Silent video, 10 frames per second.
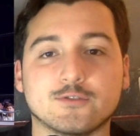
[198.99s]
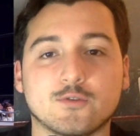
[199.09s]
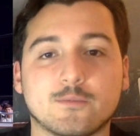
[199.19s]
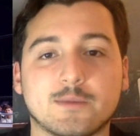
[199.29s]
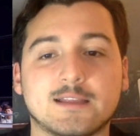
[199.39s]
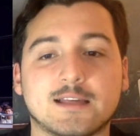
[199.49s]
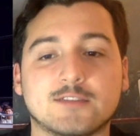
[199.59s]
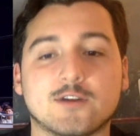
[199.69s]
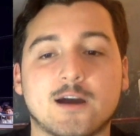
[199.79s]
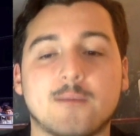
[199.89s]
Scorpion Death
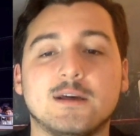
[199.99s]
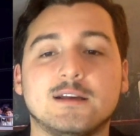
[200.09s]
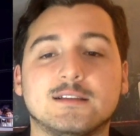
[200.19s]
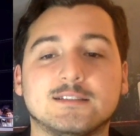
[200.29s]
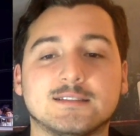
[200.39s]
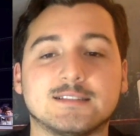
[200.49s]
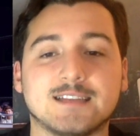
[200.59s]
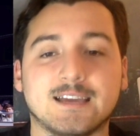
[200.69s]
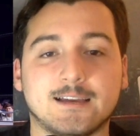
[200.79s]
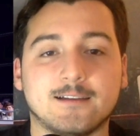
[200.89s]
Drop to
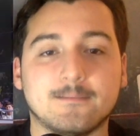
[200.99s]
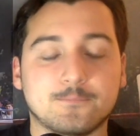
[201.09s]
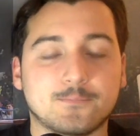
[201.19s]
Sting.